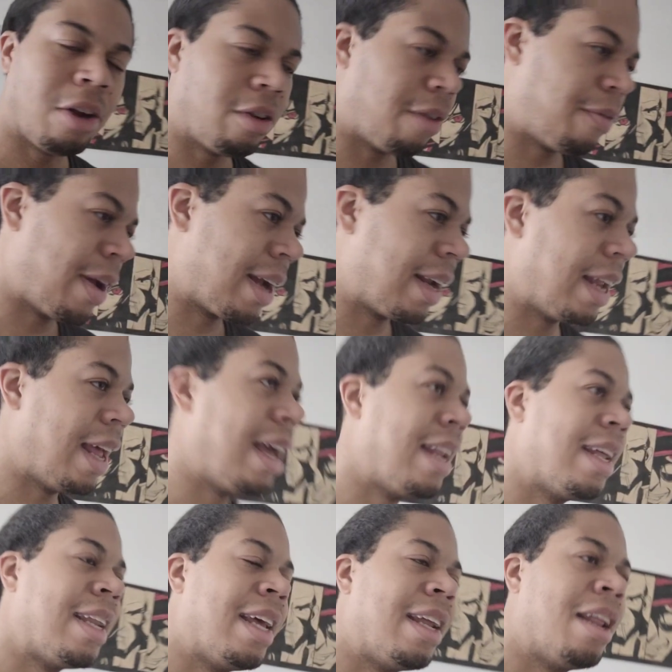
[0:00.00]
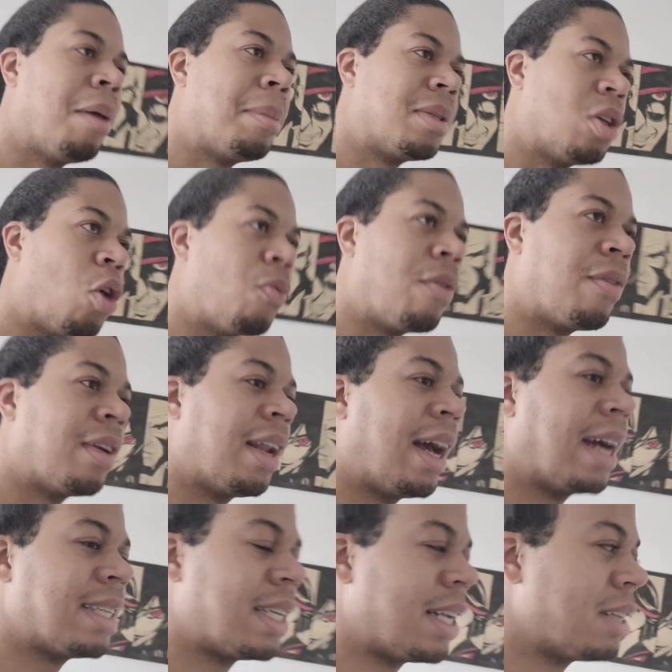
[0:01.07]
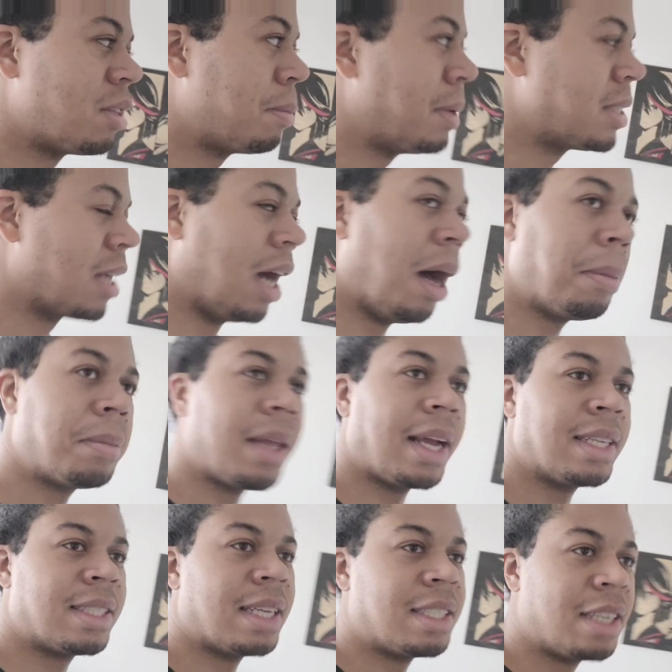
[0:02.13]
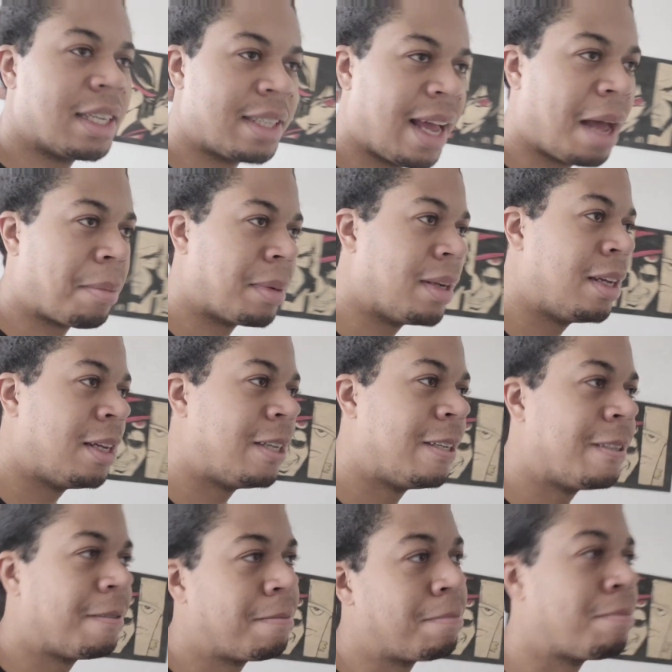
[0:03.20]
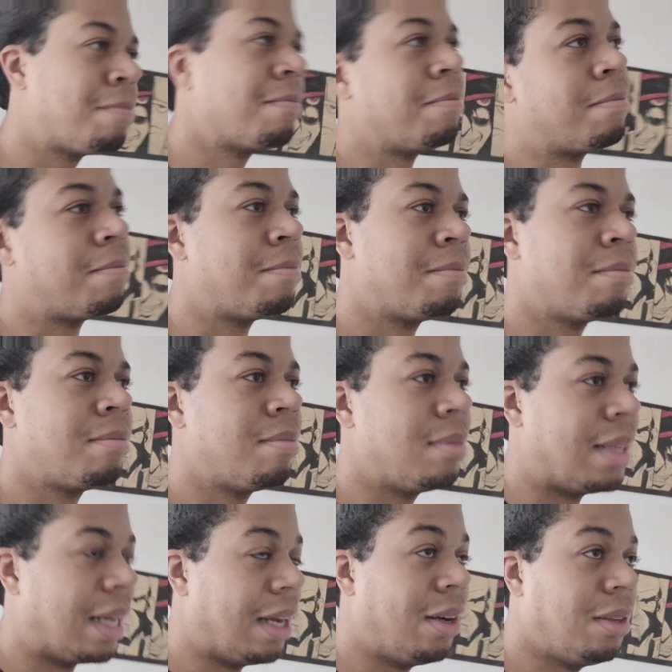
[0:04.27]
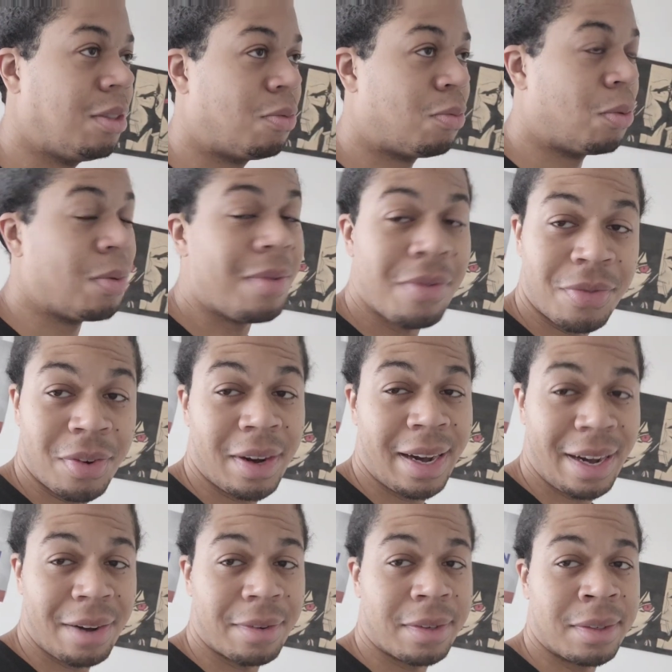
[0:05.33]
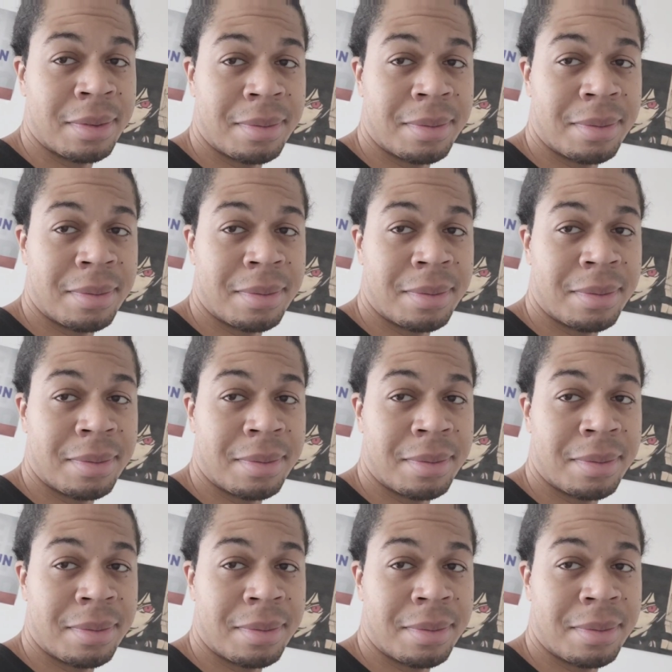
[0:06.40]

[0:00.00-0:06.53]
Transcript: on the fact that at the end of the episode, we realize that there's a bunch of updates that just happened. There's room for error.